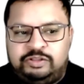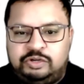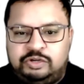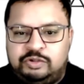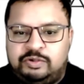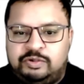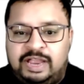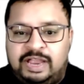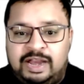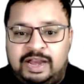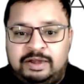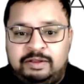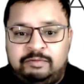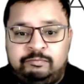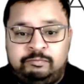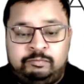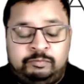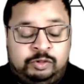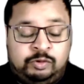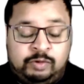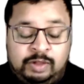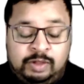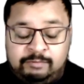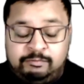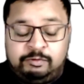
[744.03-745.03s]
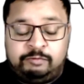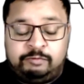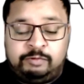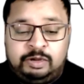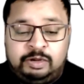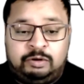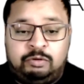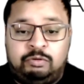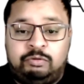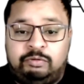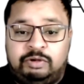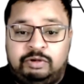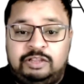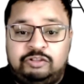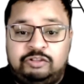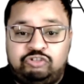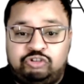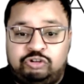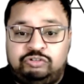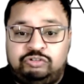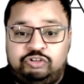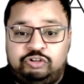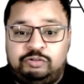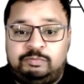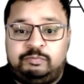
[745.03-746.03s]
that you have a very good
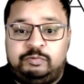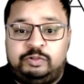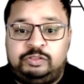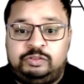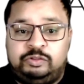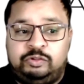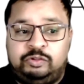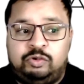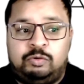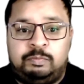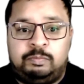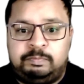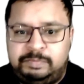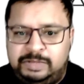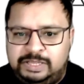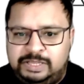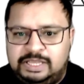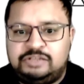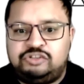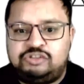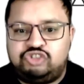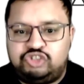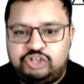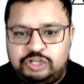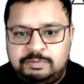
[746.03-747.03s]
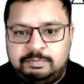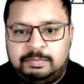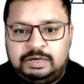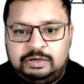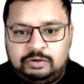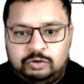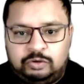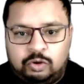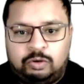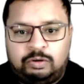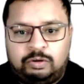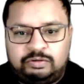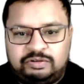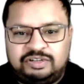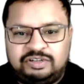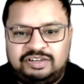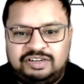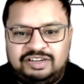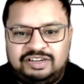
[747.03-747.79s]
relationship with your PhD mentor.